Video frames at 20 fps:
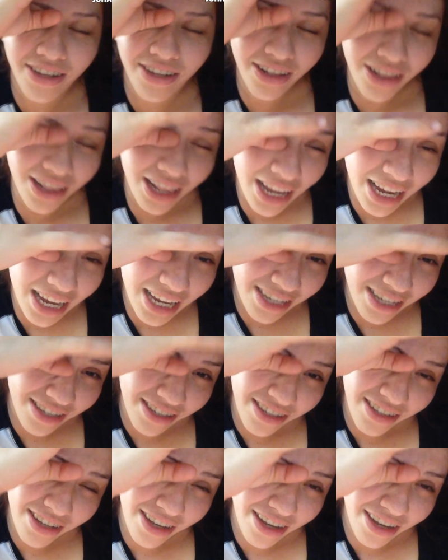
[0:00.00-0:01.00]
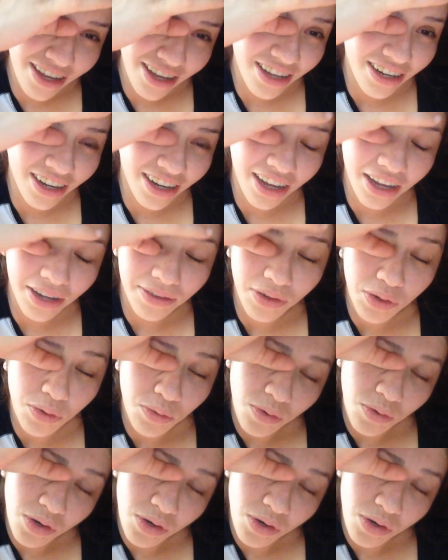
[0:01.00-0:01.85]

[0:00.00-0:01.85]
a lazy day and I haven't